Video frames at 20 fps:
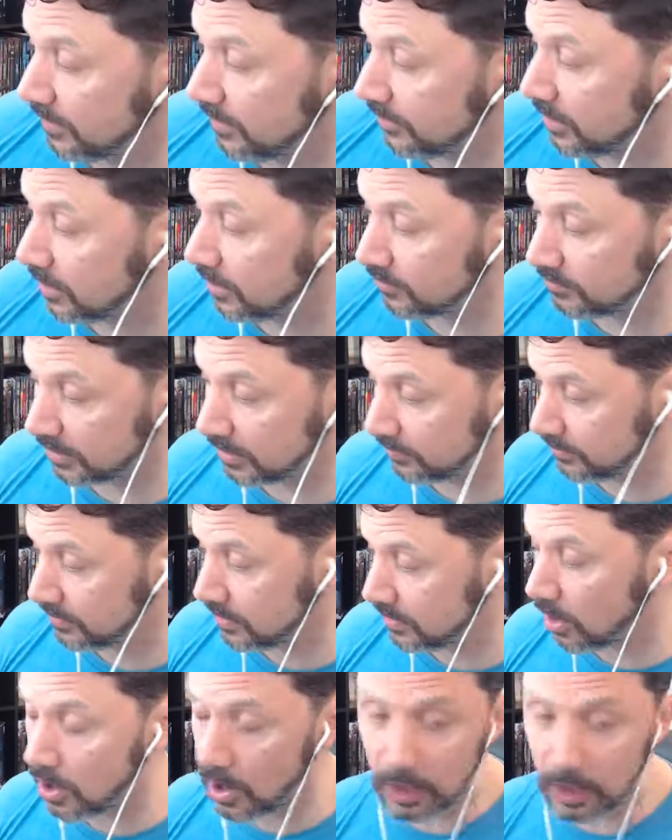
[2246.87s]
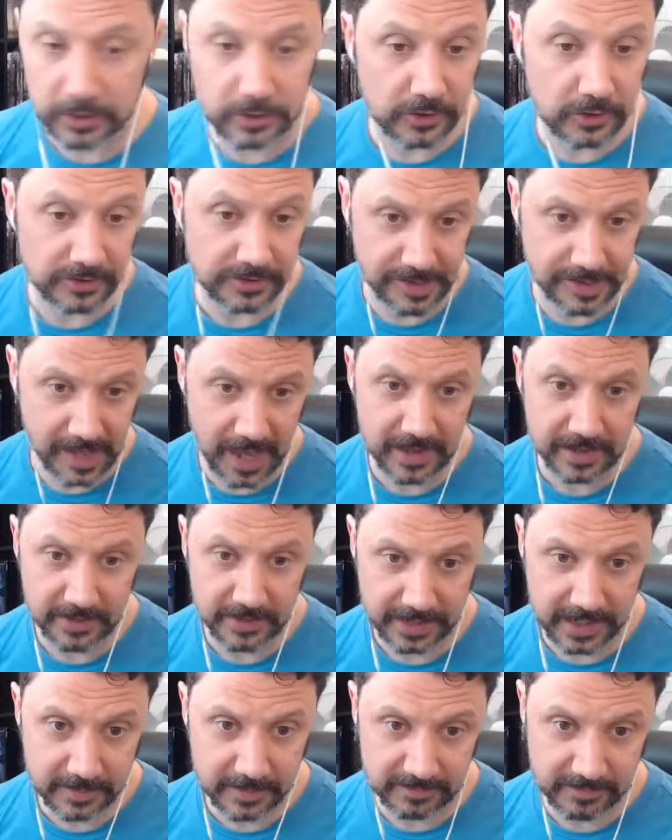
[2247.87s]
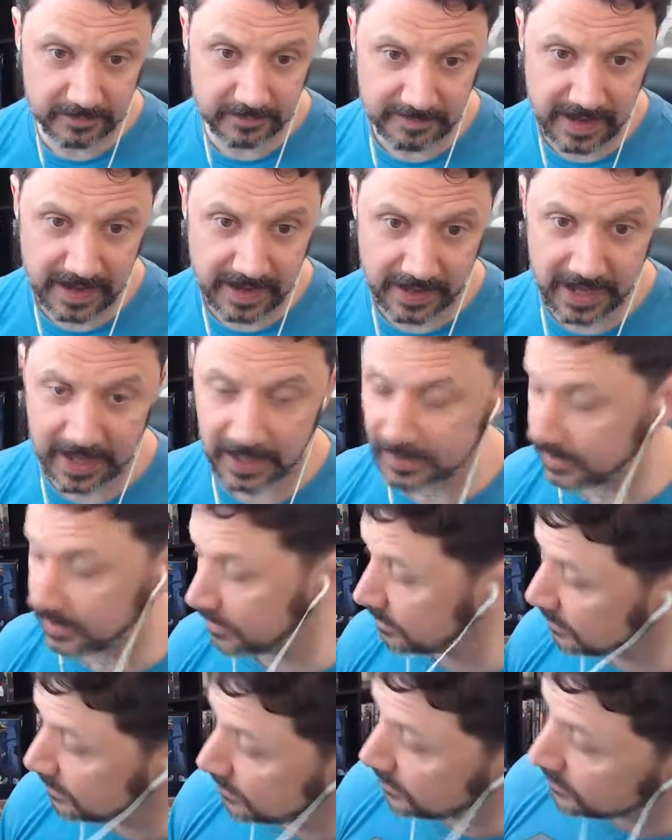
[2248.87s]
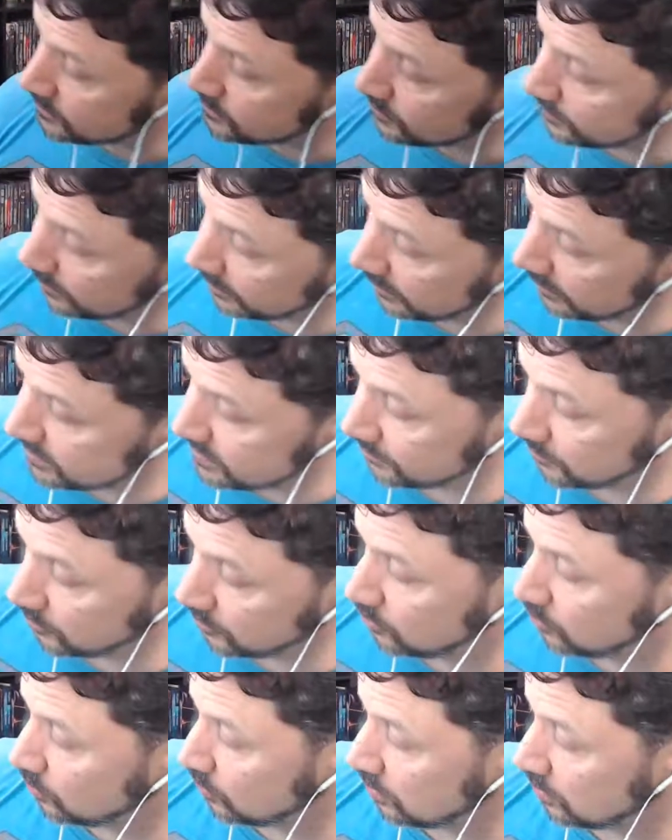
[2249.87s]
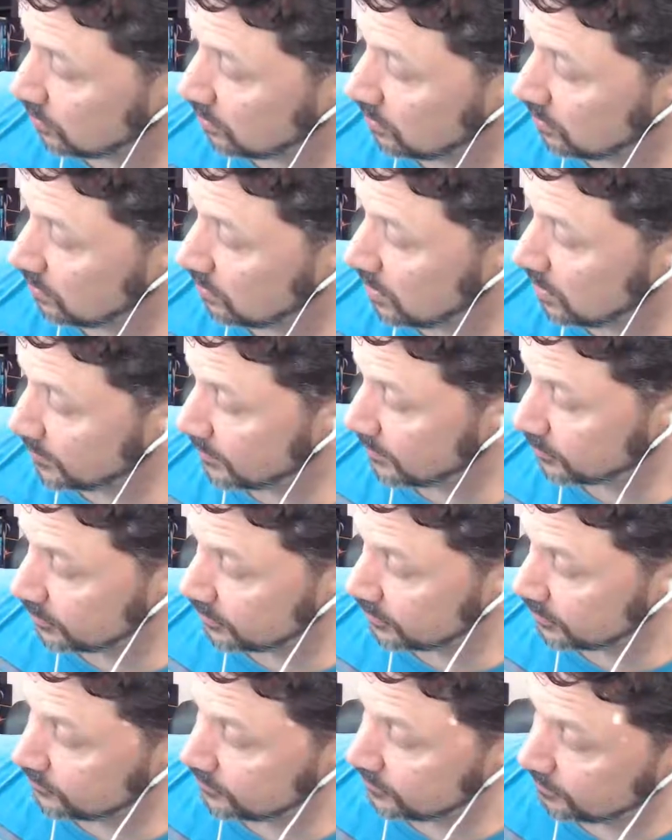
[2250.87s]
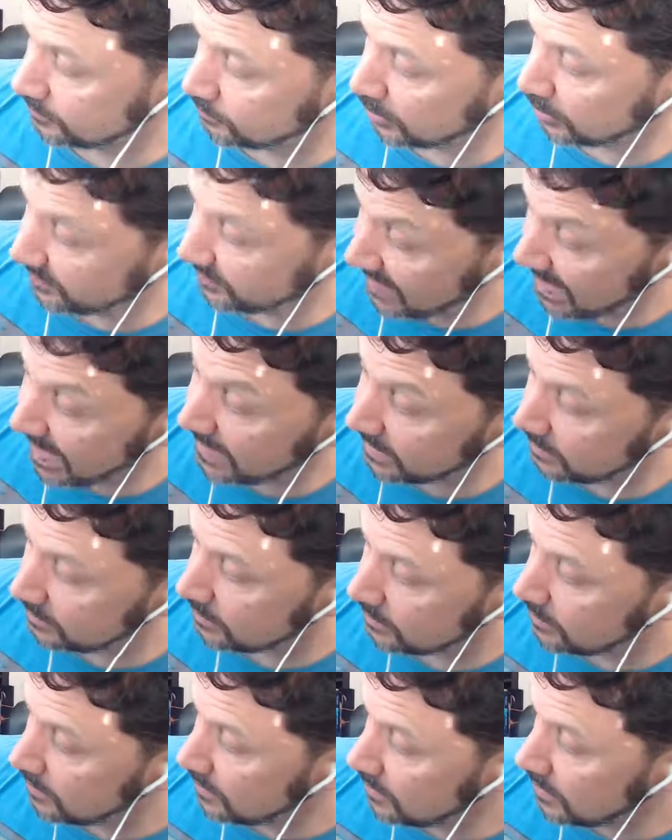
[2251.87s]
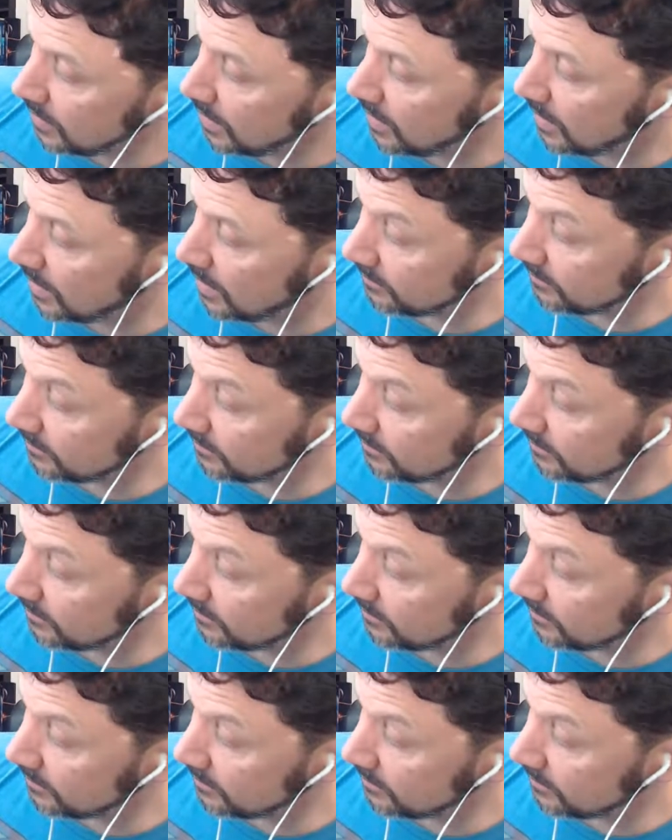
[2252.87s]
we are like the honored dead that come from Valhalla. So you got some cool opportunities to bring that in. Uh,